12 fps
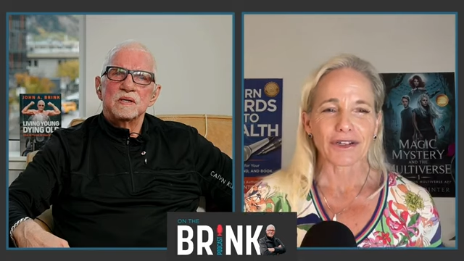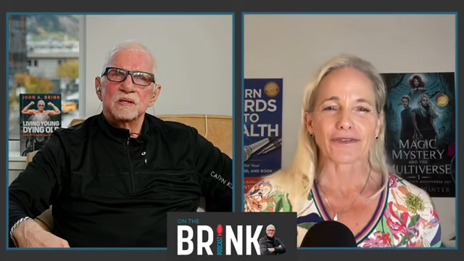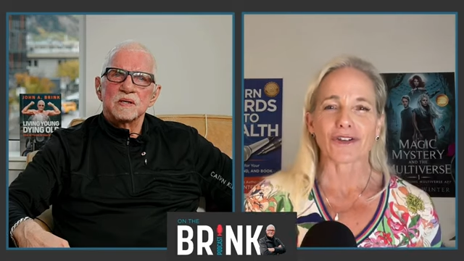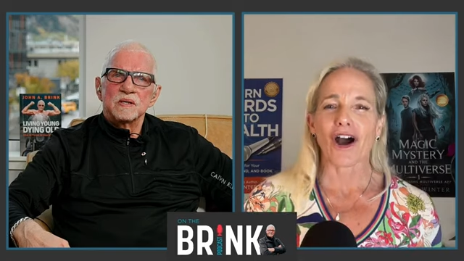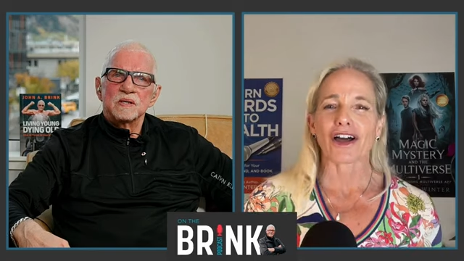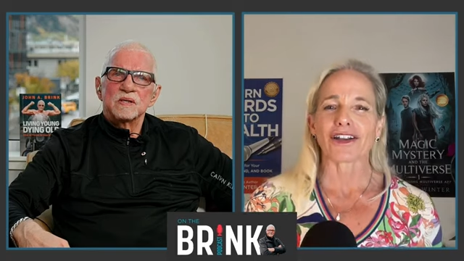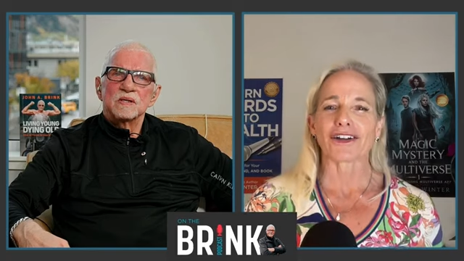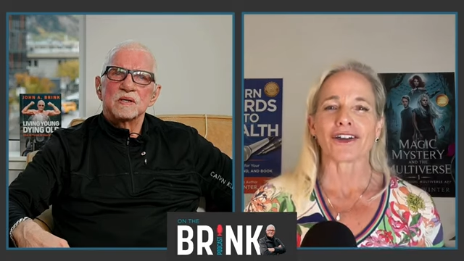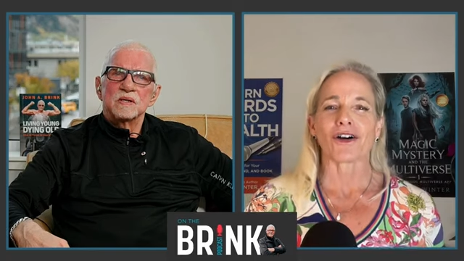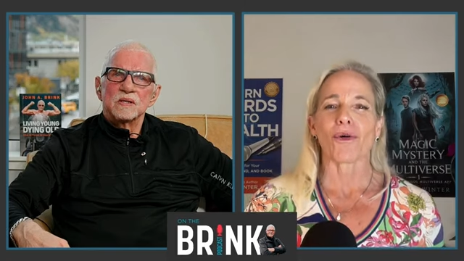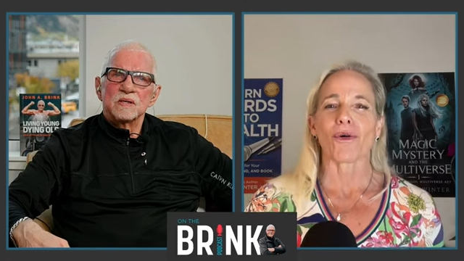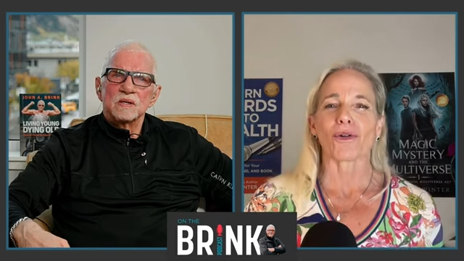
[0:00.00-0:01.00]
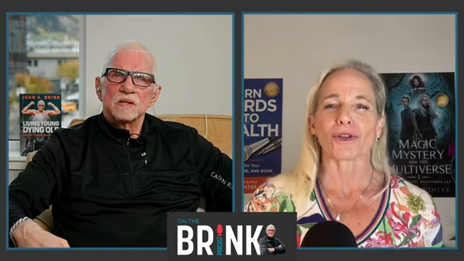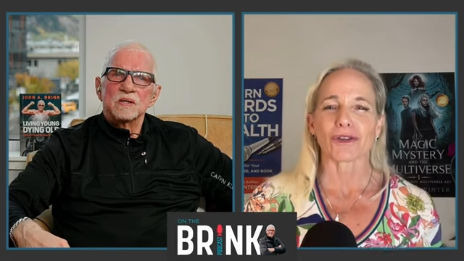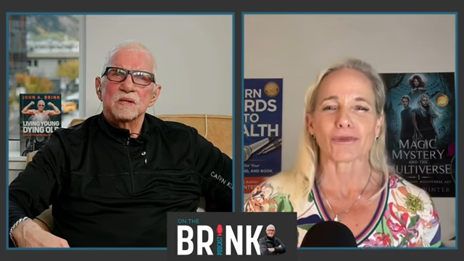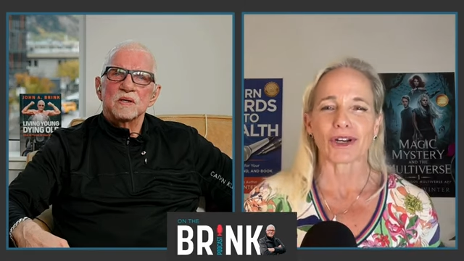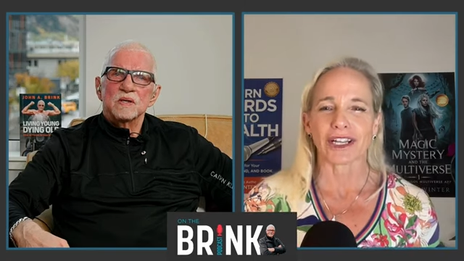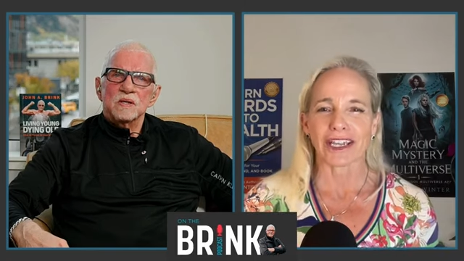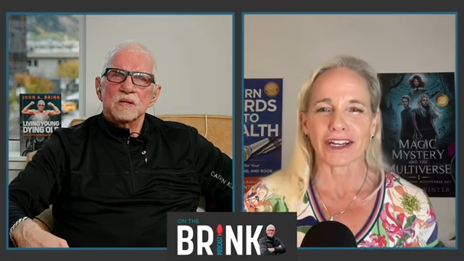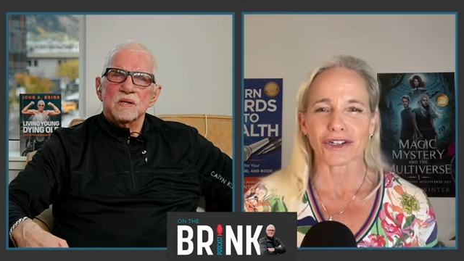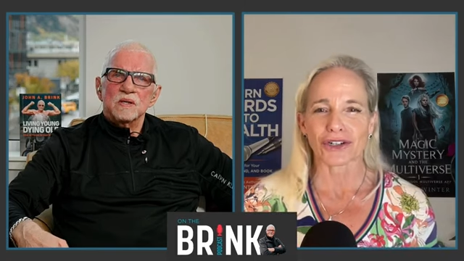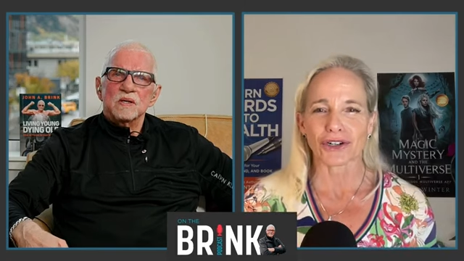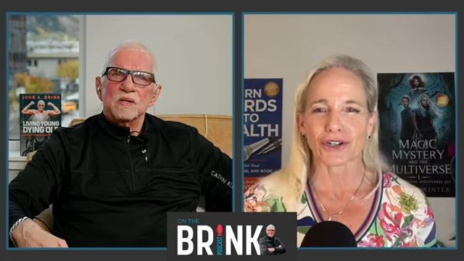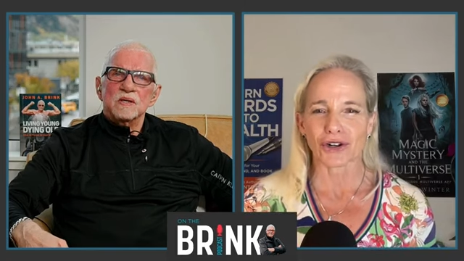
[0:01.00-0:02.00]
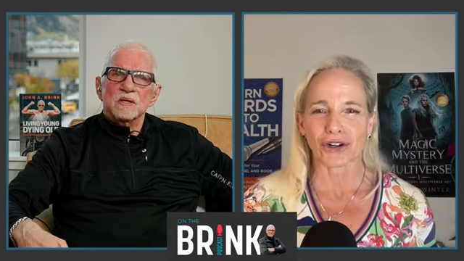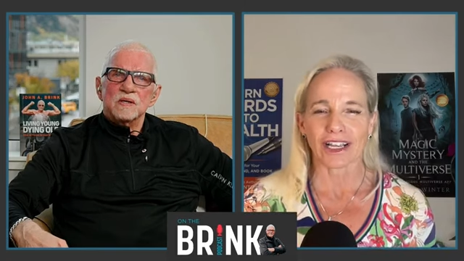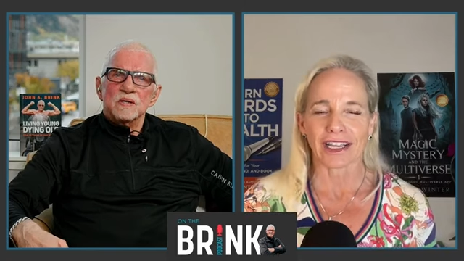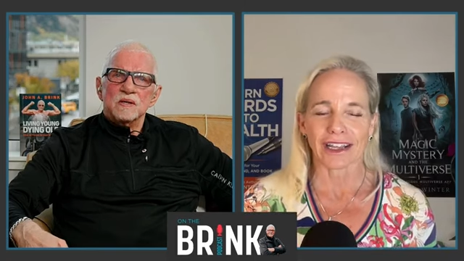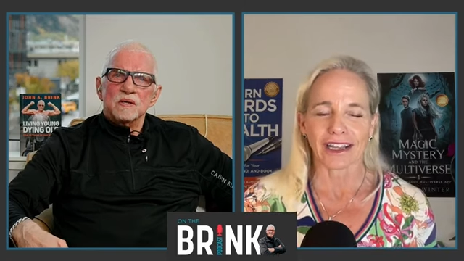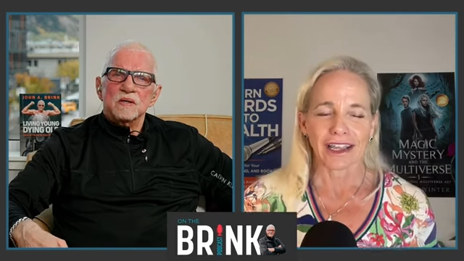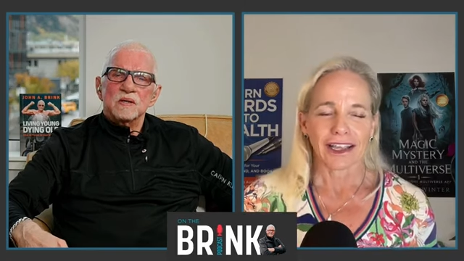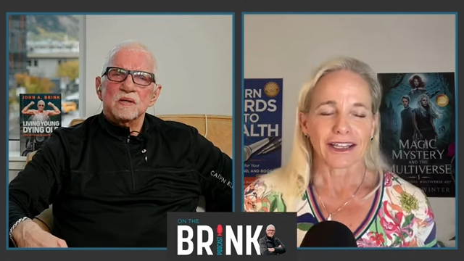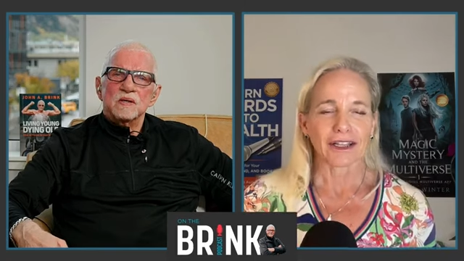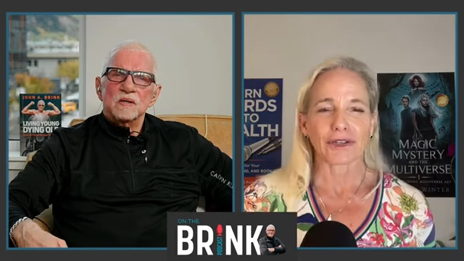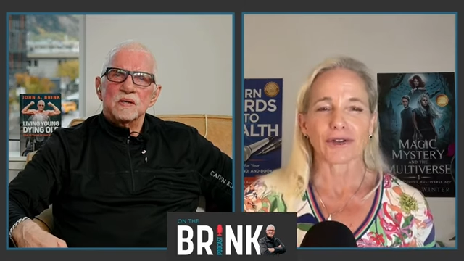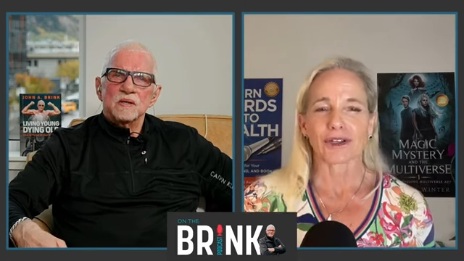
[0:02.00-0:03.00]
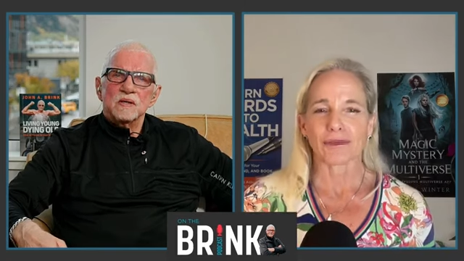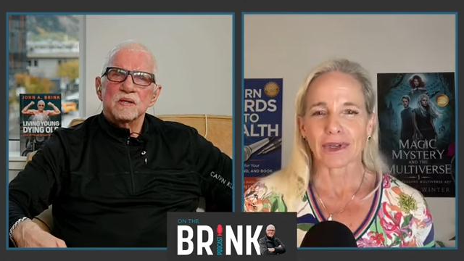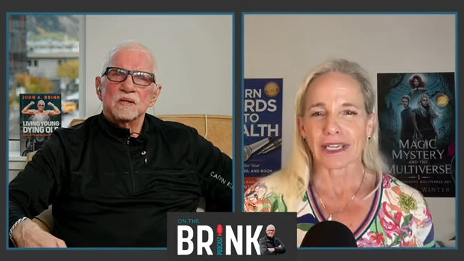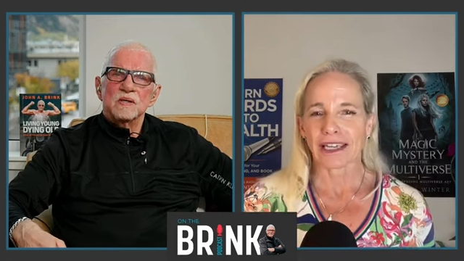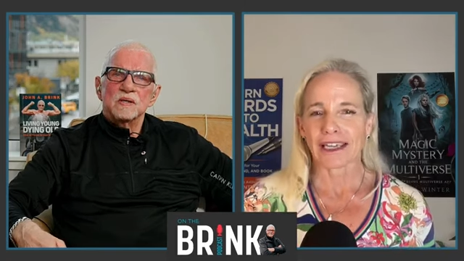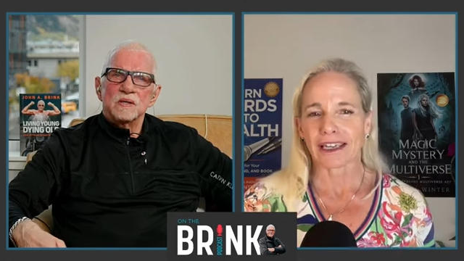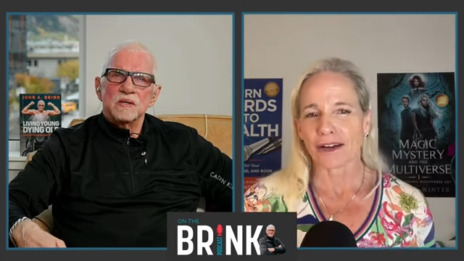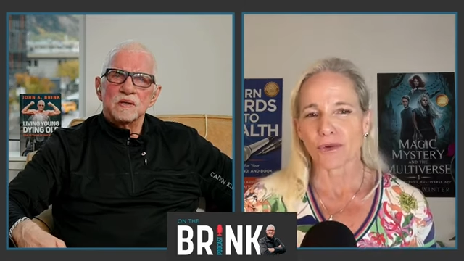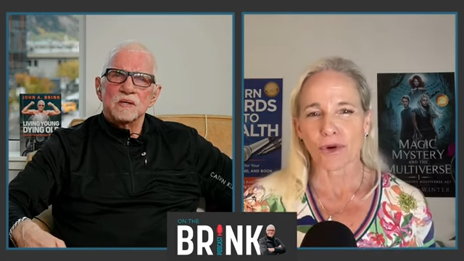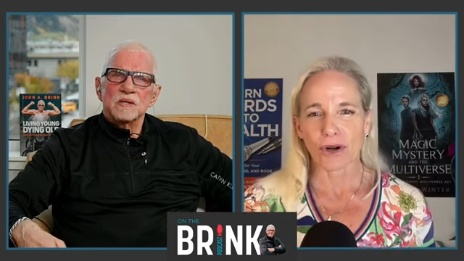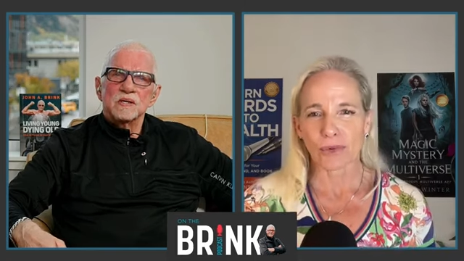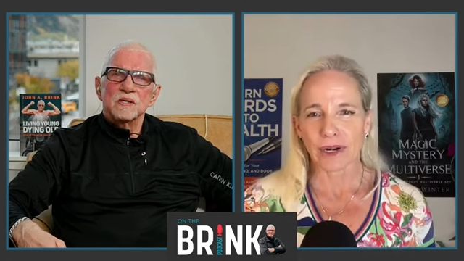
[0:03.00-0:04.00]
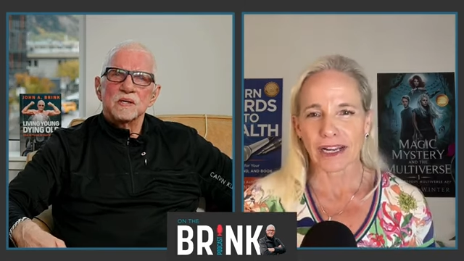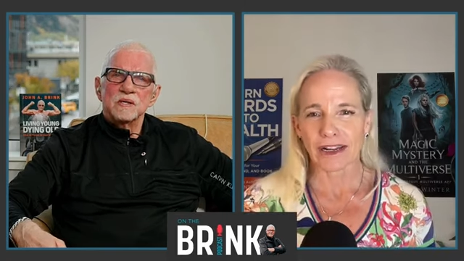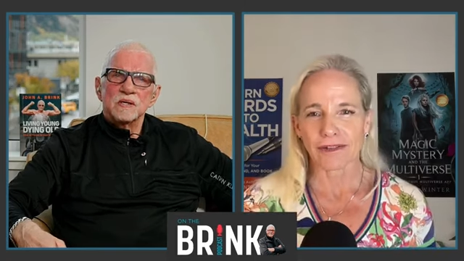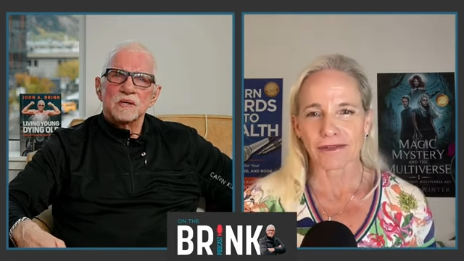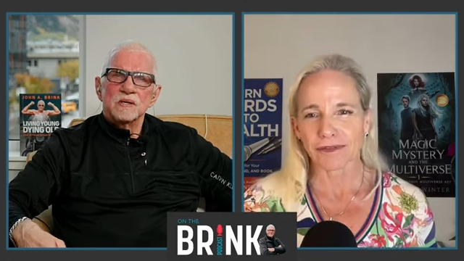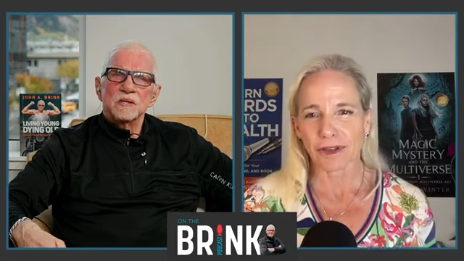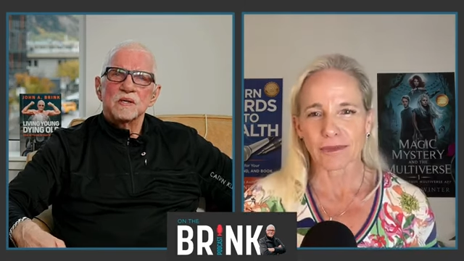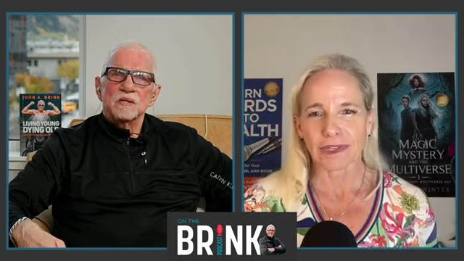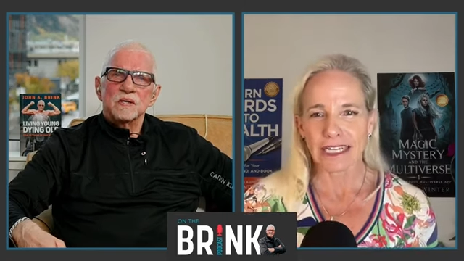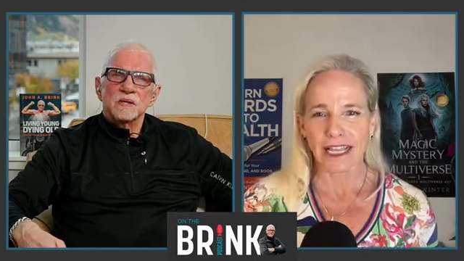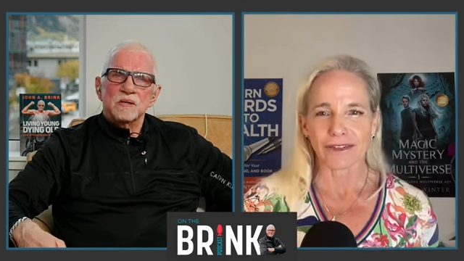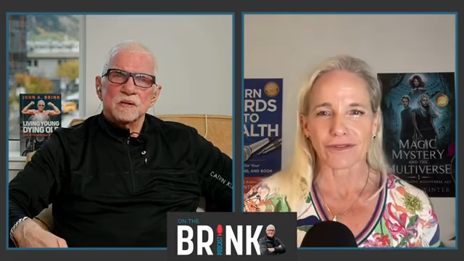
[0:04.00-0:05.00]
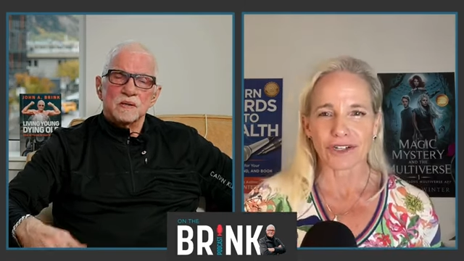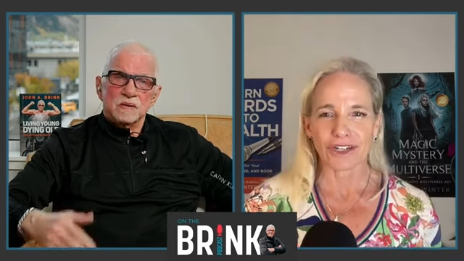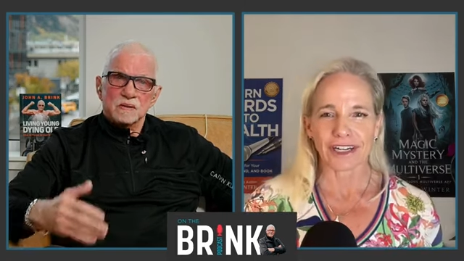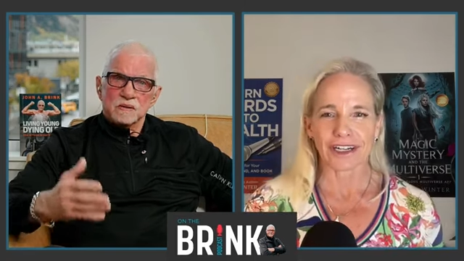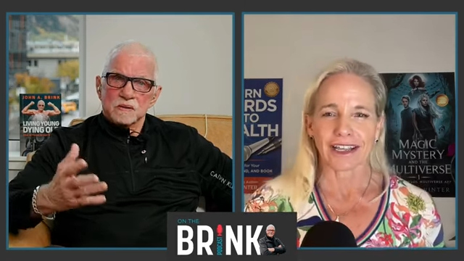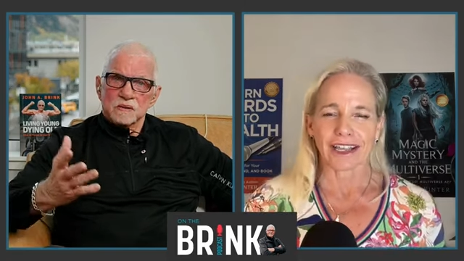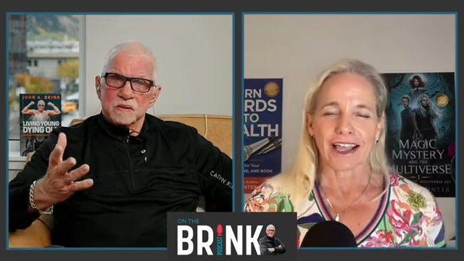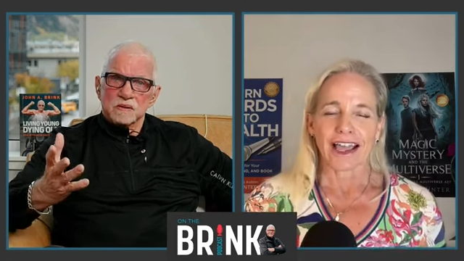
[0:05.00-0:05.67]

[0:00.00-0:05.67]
Speaker 1: So I've gone on a whole communication journey, including being an award winning film and television